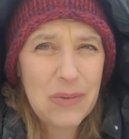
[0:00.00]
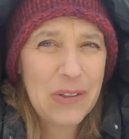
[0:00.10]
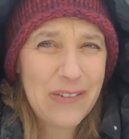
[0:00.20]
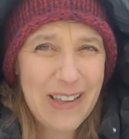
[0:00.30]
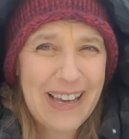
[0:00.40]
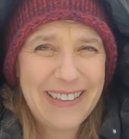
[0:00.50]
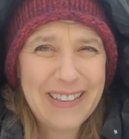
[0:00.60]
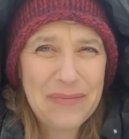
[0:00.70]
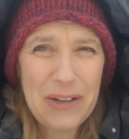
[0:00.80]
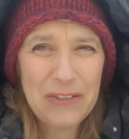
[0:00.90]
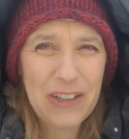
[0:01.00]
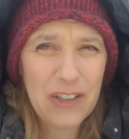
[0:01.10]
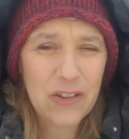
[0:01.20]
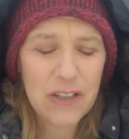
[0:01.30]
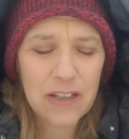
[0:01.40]
more of that in my
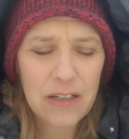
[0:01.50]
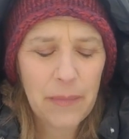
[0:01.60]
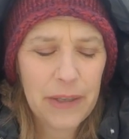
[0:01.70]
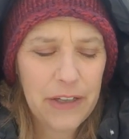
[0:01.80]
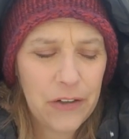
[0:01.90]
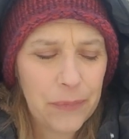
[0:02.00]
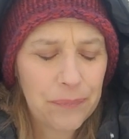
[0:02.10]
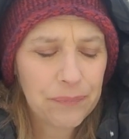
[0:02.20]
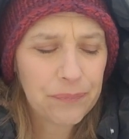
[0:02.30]
videos in this coming year.